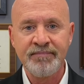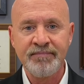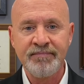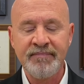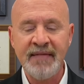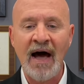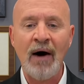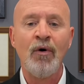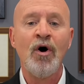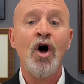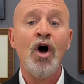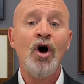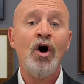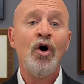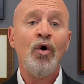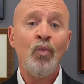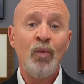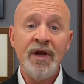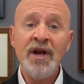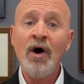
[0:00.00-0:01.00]
Now,
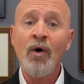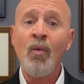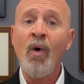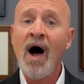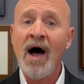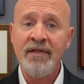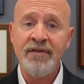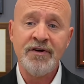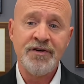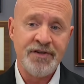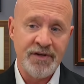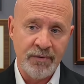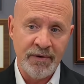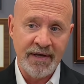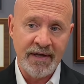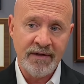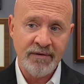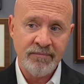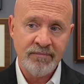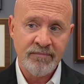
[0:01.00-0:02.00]
we know why they're doing
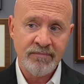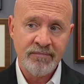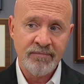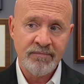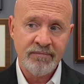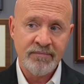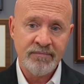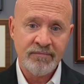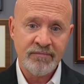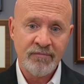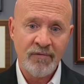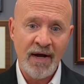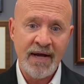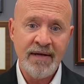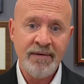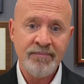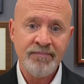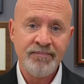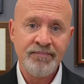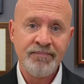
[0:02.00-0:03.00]
it,
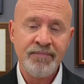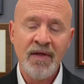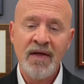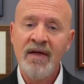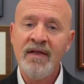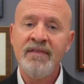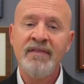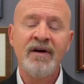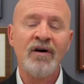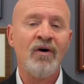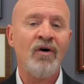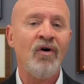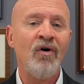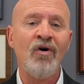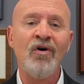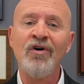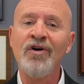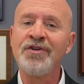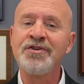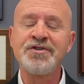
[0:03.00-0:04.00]
right? They're
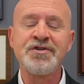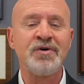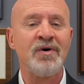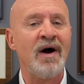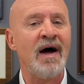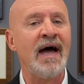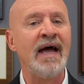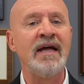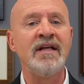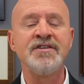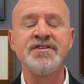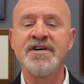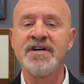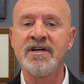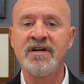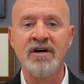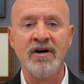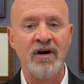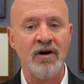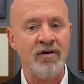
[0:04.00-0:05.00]
all trying to
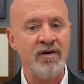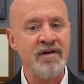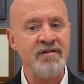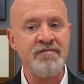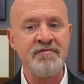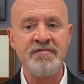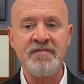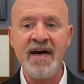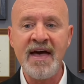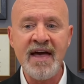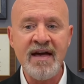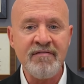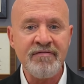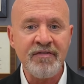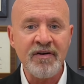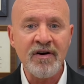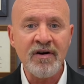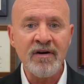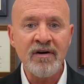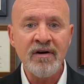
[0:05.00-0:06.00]
curry
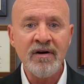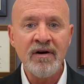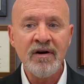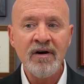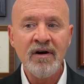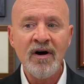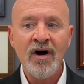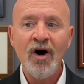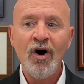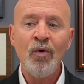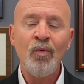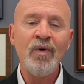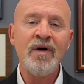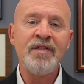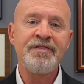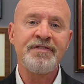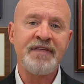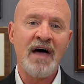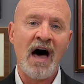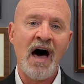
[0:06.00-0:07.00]
favor
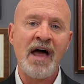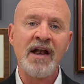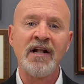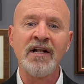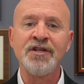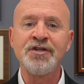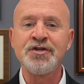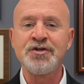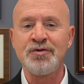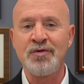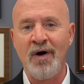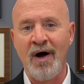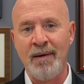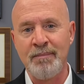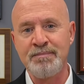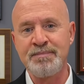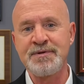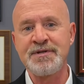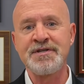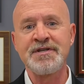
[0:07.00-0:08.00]
with Donald
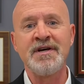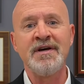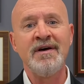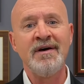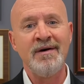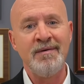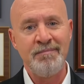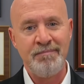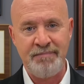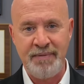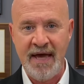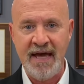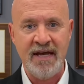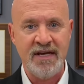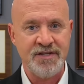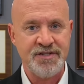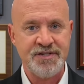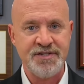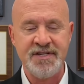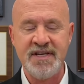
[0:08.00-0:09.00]
Trump's
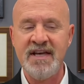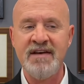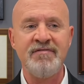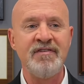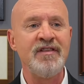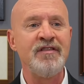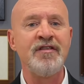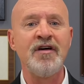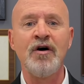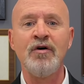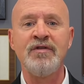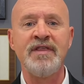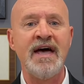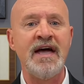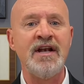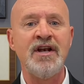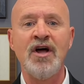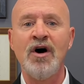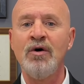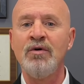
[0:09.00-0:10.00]
base, even though
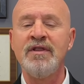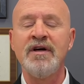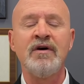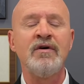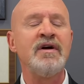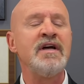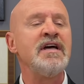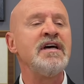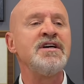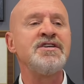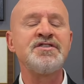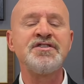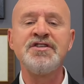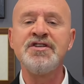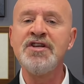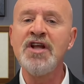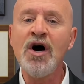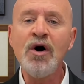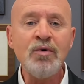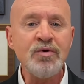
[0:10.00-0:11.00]
they know there is
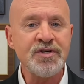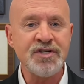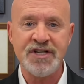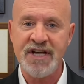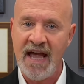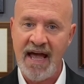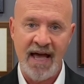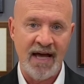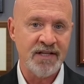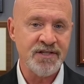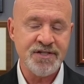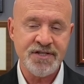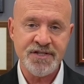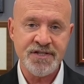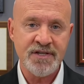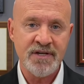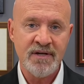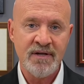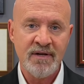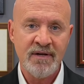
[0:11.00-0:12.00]
no
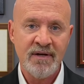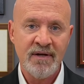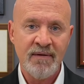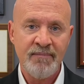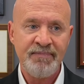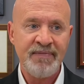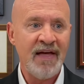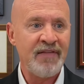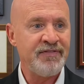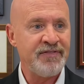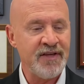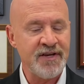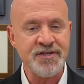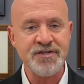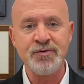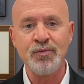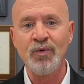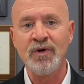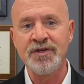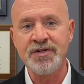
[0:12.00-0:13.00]
chance that
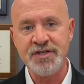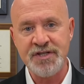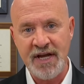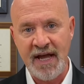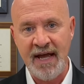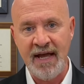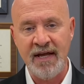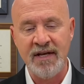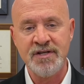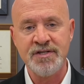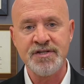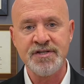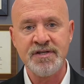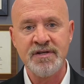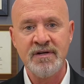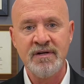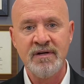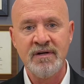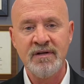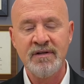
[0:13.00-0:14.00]
this will change
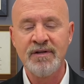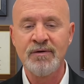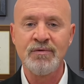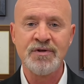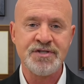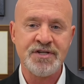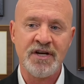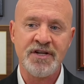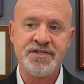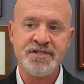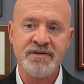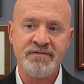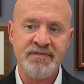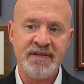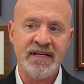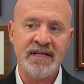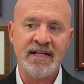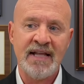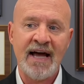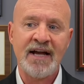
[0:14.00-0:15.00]
the results of
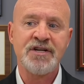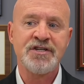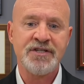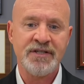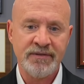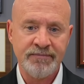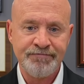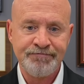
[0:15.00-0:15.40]
the election.